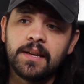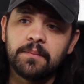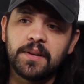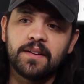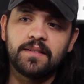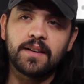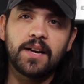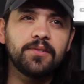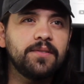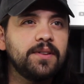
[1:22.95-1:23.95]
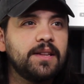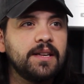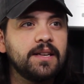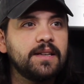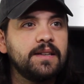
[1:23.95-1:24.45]
Because I don't even
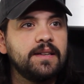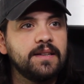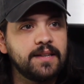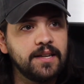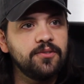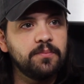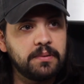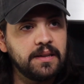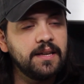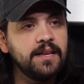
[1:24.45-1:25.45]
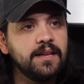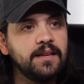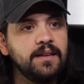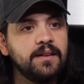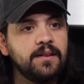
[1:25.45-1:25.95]
think, can you
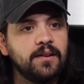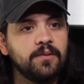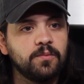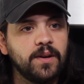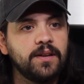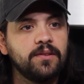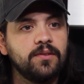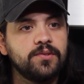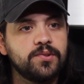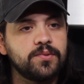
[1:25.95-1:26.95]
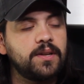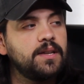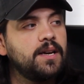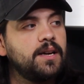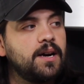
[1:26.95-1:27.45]
play a regular
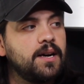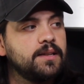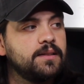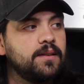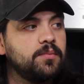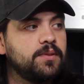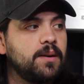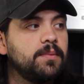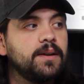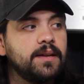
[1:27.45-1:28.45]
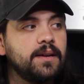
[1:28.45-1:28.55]
Dreadnought on the tabletop right